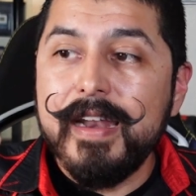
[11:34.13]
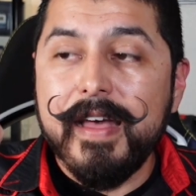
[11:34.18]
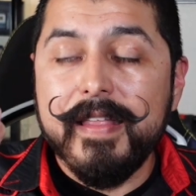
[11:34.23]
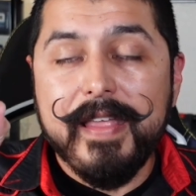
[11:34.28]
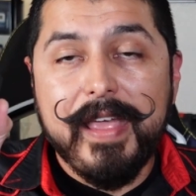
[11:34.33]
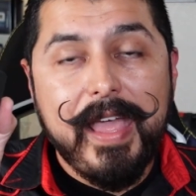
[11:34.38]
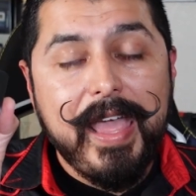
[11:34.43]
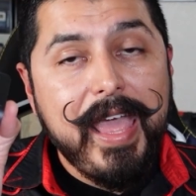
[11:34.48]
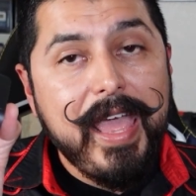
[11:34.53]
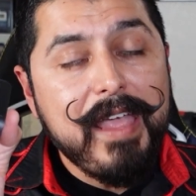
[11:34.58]
Now
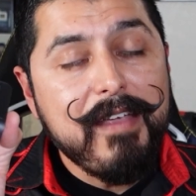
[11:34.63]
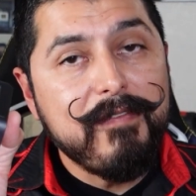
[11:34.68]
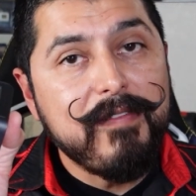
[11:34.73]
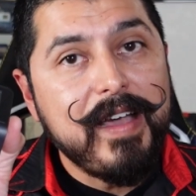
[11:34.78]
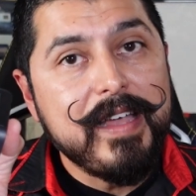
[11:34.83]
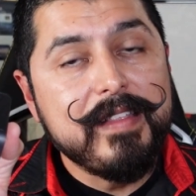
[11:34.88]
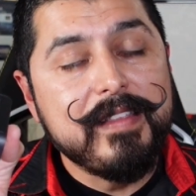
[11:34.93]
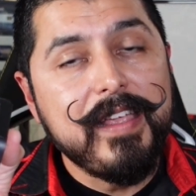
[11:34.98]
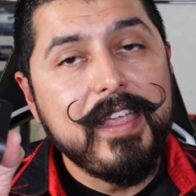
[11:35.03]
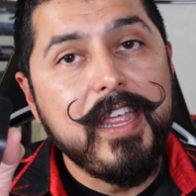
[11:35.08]
the
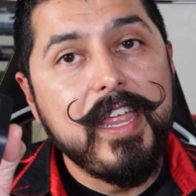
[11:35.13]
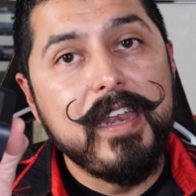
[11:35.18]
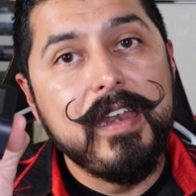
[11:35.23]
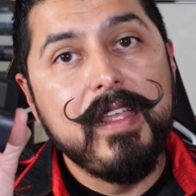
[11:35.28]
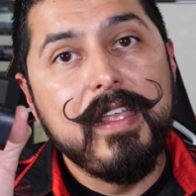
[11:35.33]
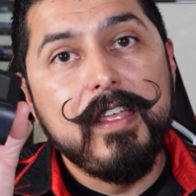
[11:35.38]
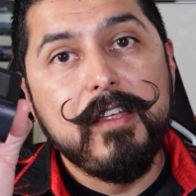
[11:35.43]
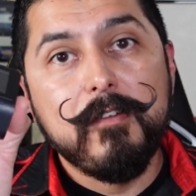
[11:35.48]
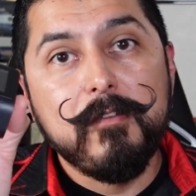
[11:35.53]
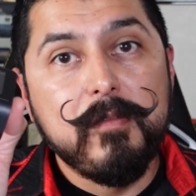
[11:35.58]
A510,
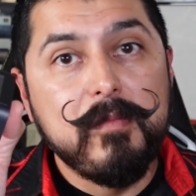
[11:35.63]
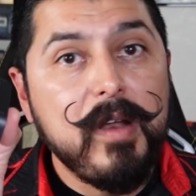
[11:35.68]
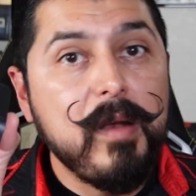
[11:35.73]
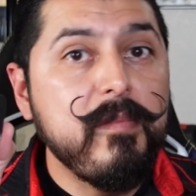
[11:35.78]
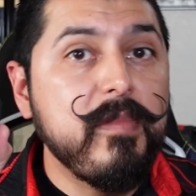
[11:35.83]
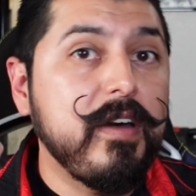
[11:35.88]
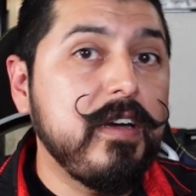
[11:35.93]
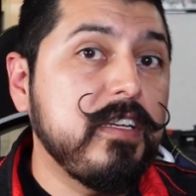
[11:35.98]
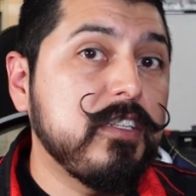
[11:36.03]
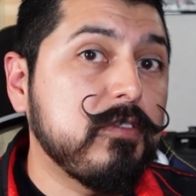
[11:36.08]

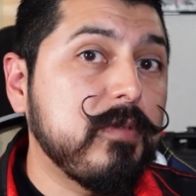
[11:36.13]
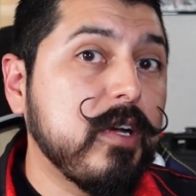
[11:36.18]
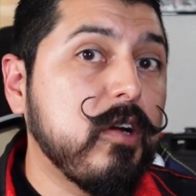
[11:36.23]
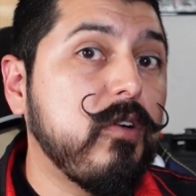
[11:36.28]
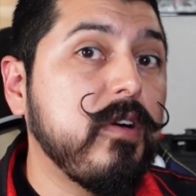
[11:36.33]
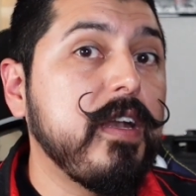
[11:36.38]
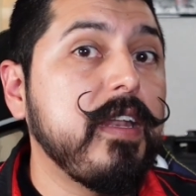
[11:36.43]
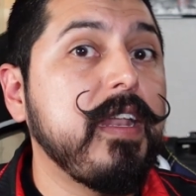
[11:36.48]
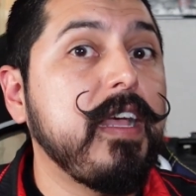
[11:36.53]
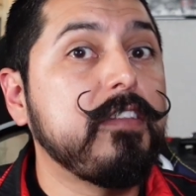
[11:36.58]
remember, is
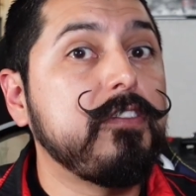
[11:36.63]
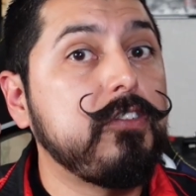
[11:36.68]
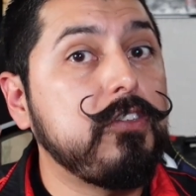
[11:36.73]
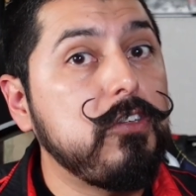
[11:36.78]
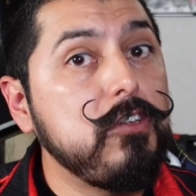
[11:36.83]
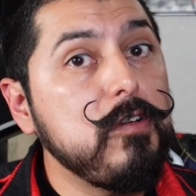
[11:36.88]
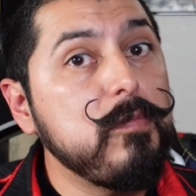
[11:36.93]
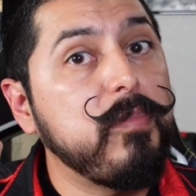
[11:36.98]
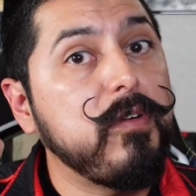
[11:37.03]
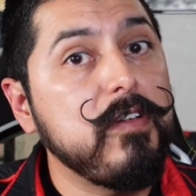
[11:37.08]
recording at
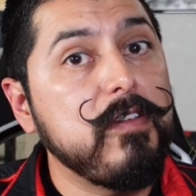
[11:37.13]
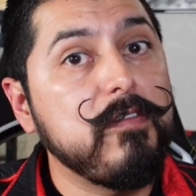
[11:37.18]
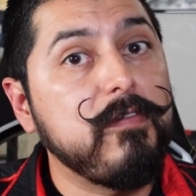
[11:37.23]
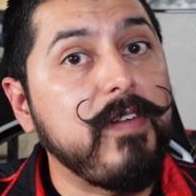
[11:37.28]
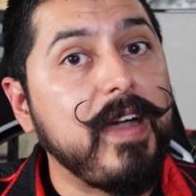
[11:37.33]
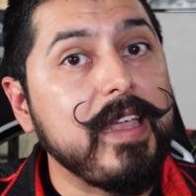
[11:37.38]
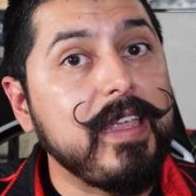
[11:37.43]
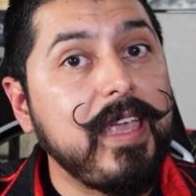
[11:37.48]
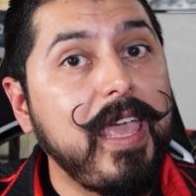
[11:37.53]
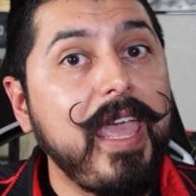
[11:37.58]

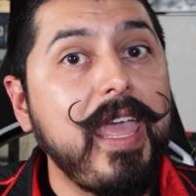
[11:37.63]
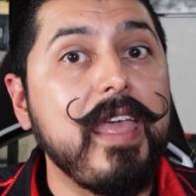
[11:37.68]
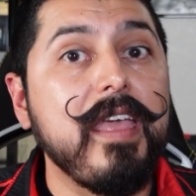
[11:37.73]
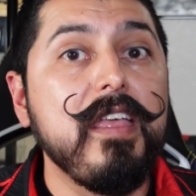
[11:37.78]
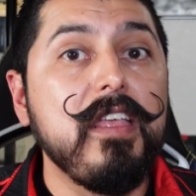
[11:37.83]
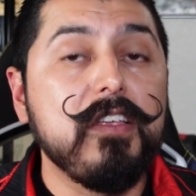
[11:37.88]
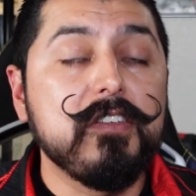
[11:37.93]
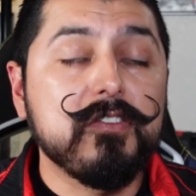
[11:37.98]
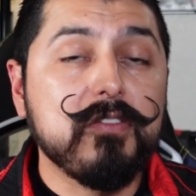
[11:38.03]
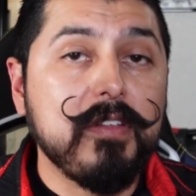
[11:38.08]
2.5K,
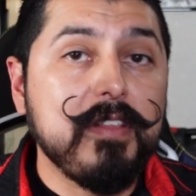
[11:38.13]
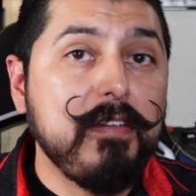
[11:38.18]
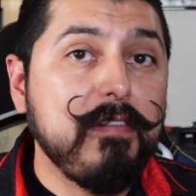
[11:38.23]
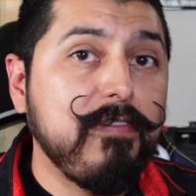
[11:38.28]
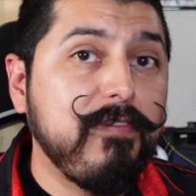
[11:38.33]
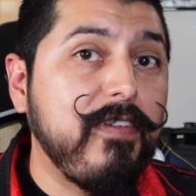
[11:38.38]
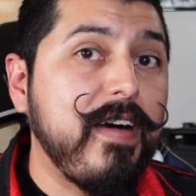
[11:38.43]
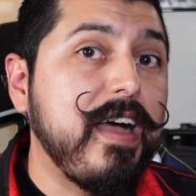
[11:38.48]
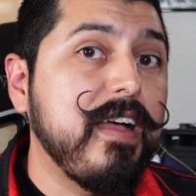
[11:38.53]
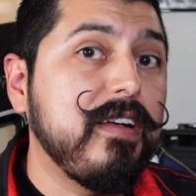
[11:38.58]
so the
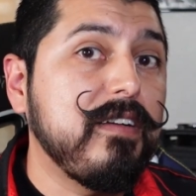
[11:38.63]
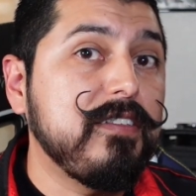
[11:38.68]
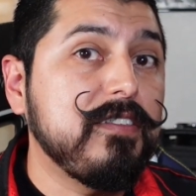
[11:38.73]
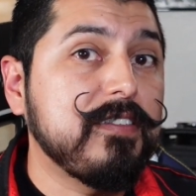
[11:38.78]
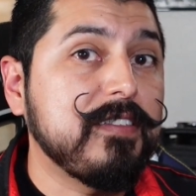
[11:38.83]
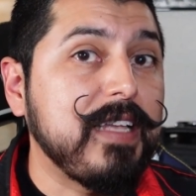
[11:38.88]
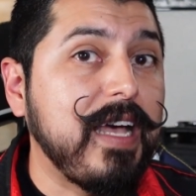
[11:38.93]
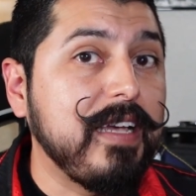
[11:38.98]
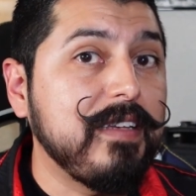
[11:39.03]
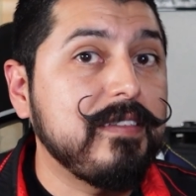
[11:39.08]
file
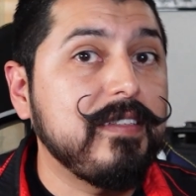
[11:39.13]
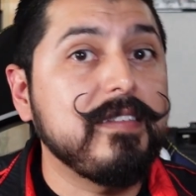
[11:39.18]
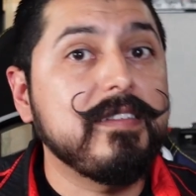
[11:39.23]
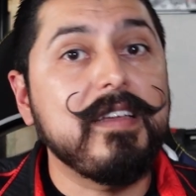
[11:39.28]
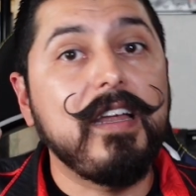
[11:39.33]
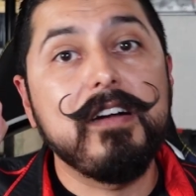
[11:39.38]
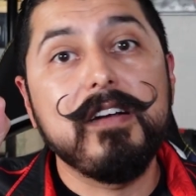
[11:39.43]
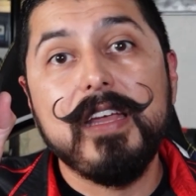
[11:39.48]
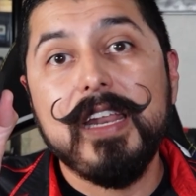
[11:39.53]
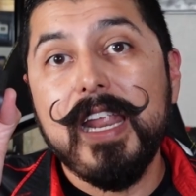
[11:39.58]
sizes
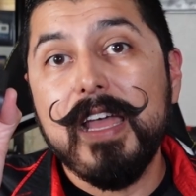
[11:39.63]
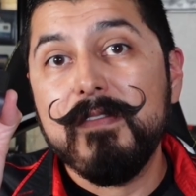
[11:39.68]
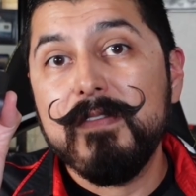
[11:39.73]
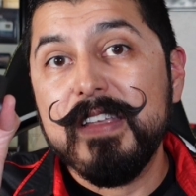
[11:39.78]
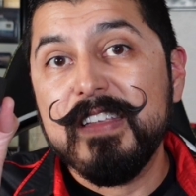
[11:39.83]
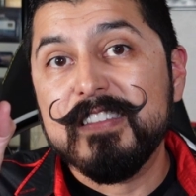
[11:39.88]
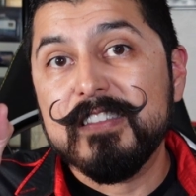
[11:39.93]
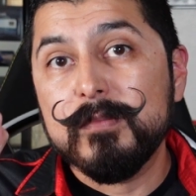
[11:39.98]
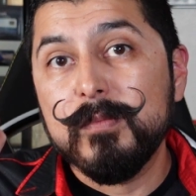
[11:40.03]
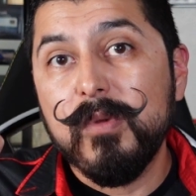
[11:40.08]
are gonna
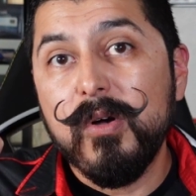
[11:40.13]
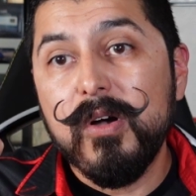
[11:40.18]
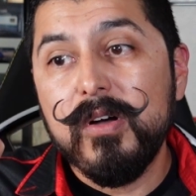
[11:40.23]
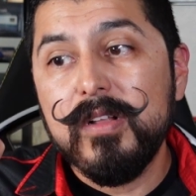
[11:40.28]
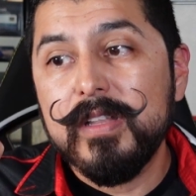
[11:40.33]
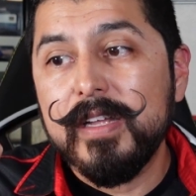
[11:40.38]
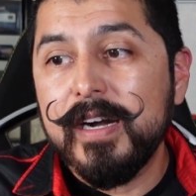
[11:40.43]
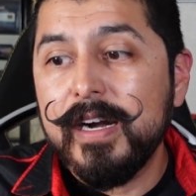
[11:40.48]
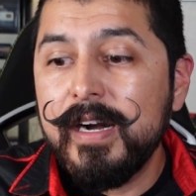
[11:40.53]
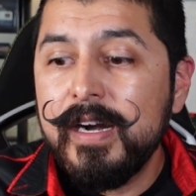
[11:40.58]
be
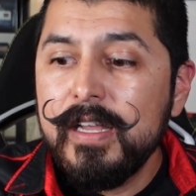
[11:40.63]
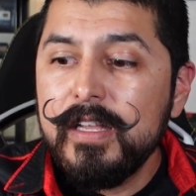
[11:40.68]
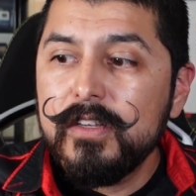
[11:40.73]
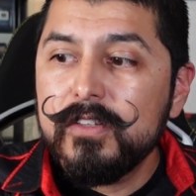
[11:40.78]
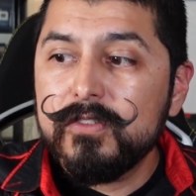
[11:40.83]
smaller,